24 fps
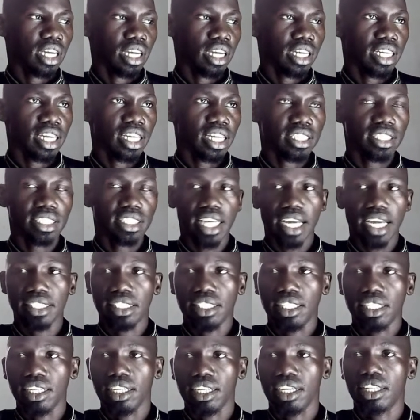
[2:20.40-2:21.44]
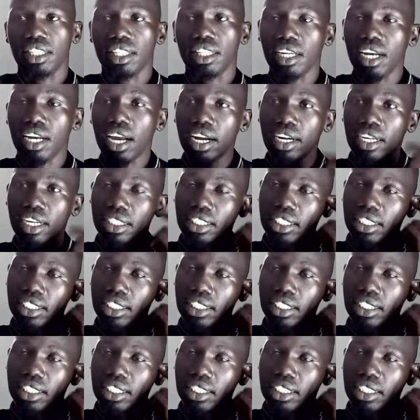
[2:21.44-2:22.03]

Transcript: Click setting, and then under